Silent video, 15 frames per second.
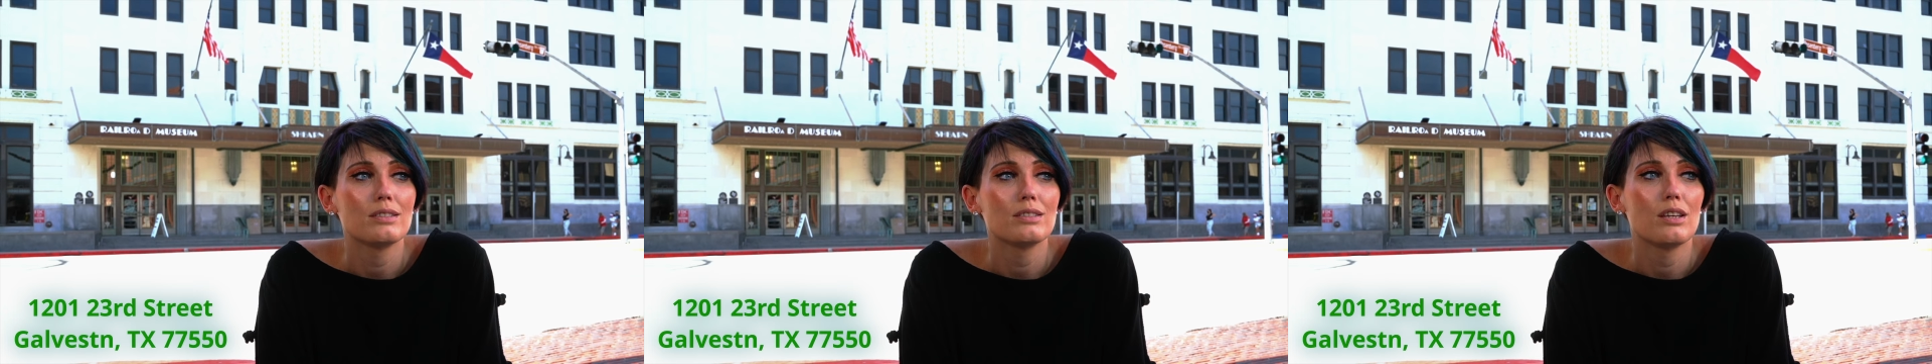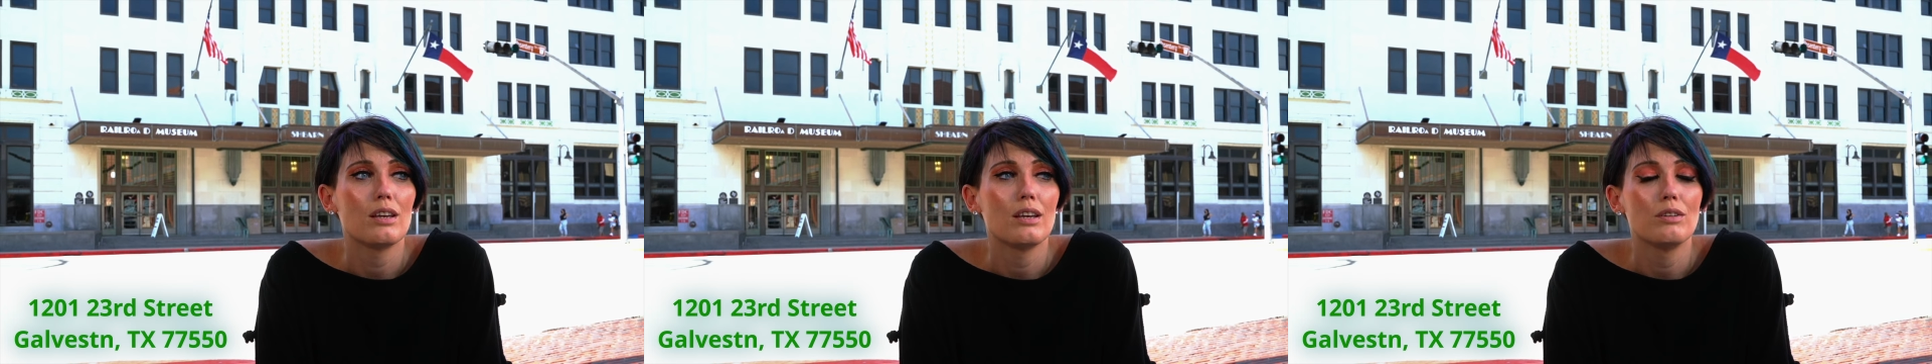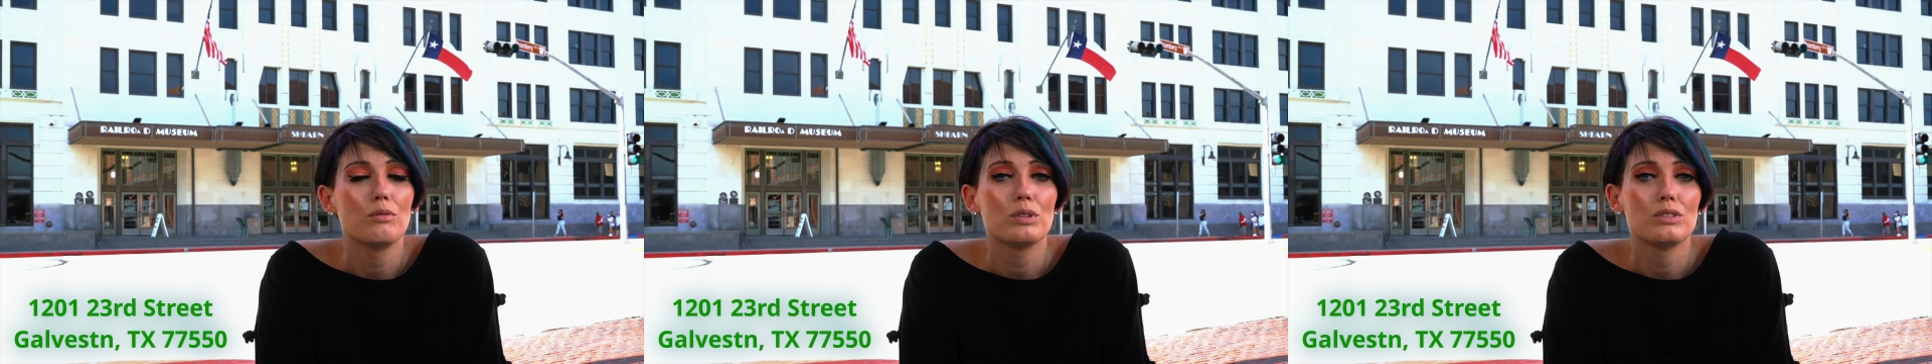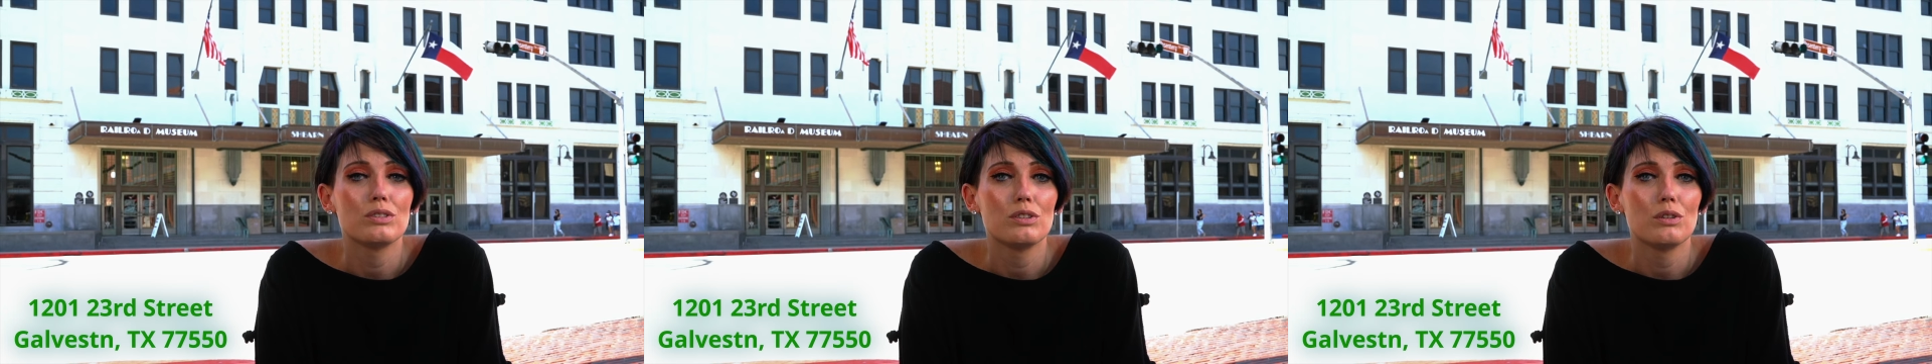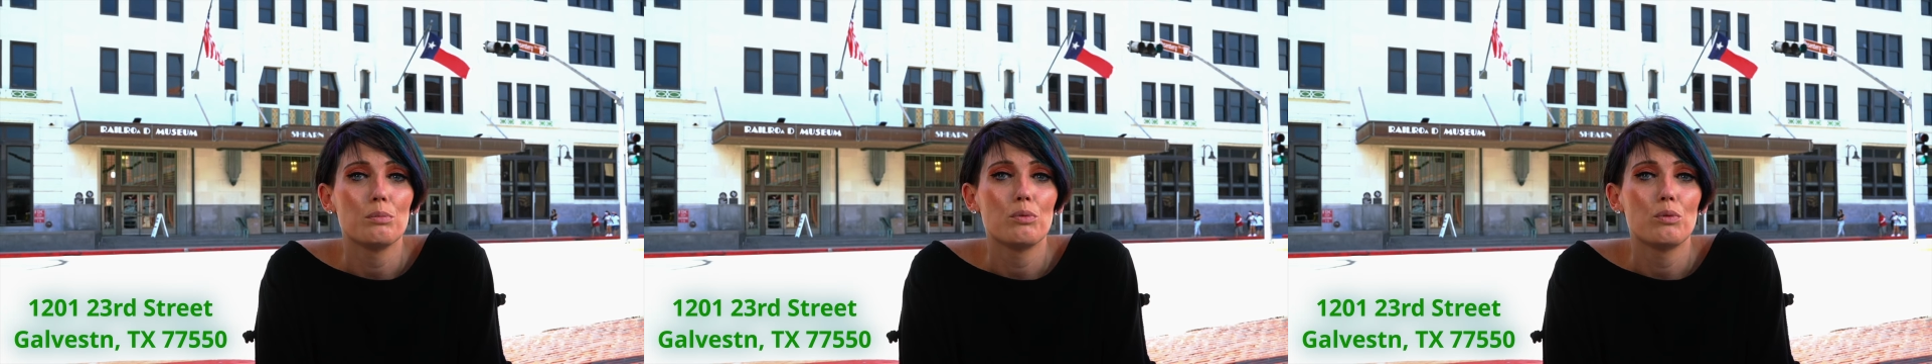son was
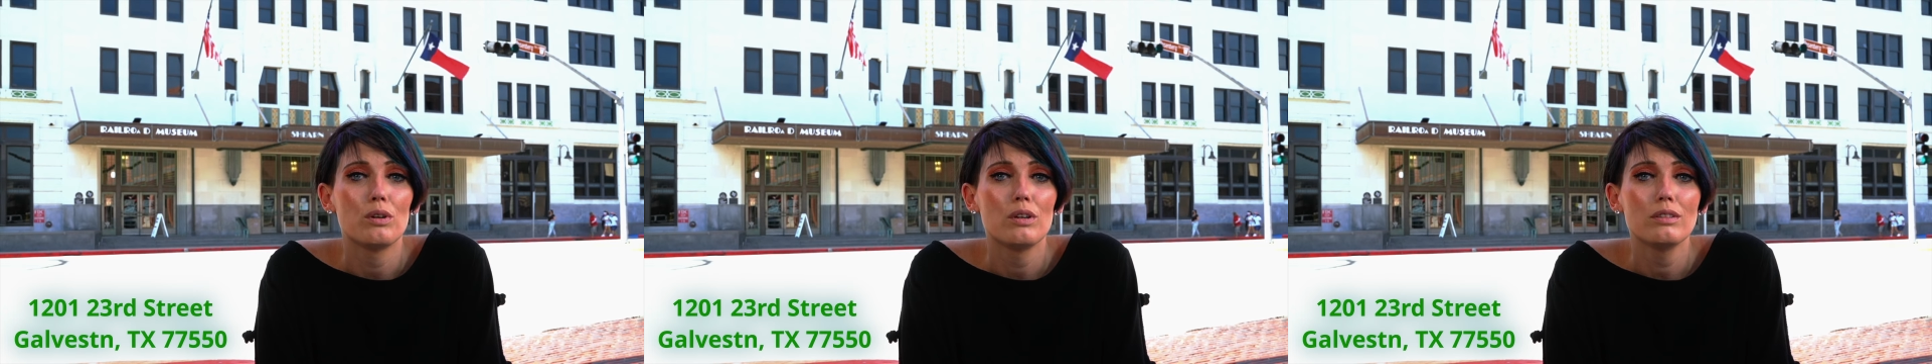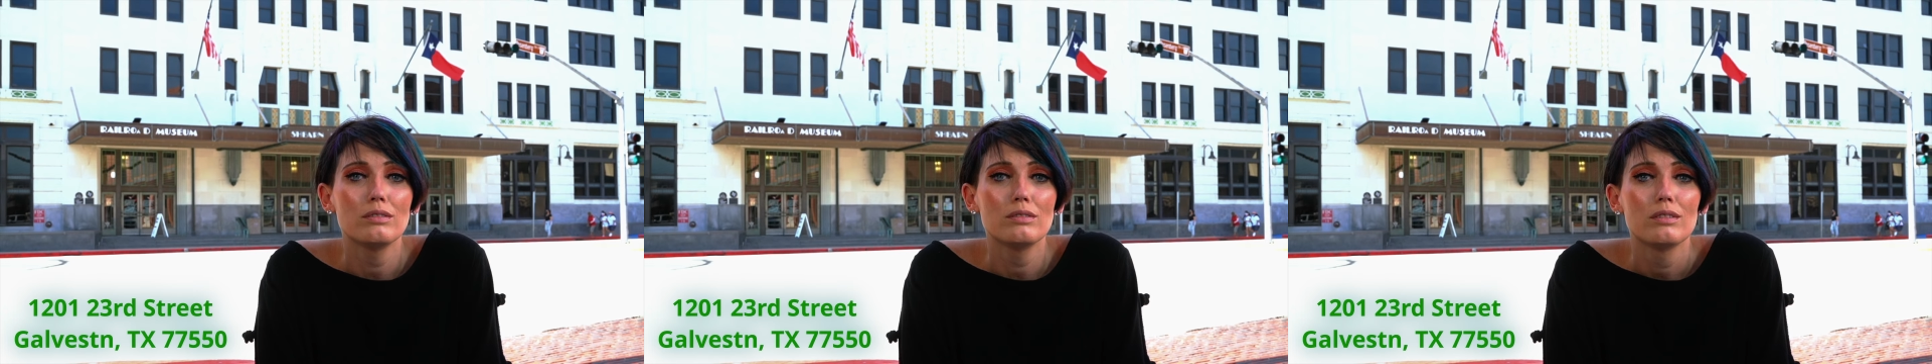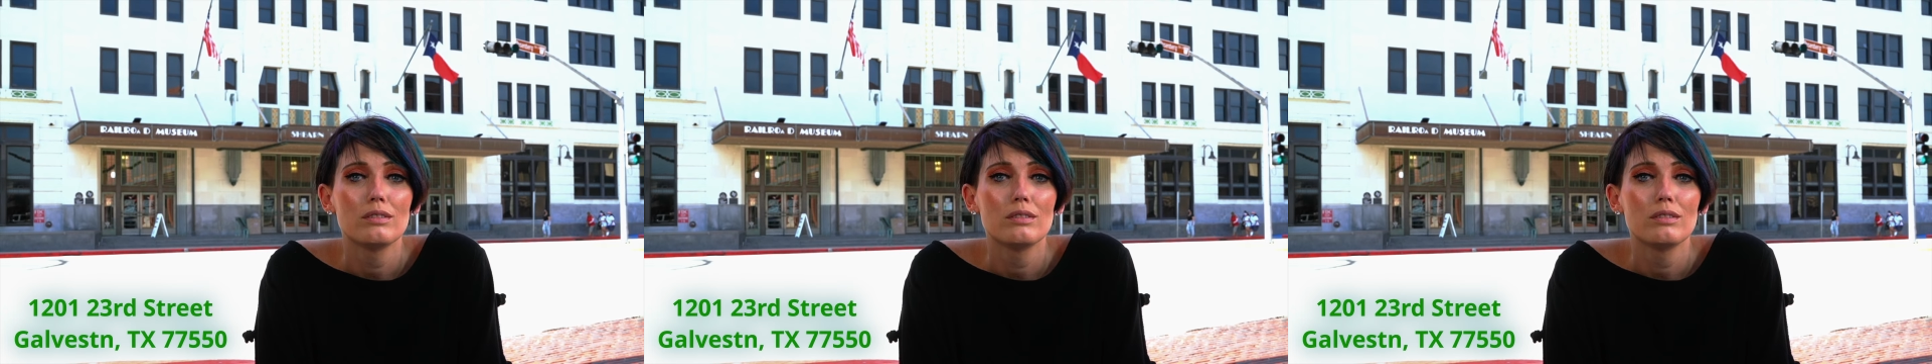stillborn,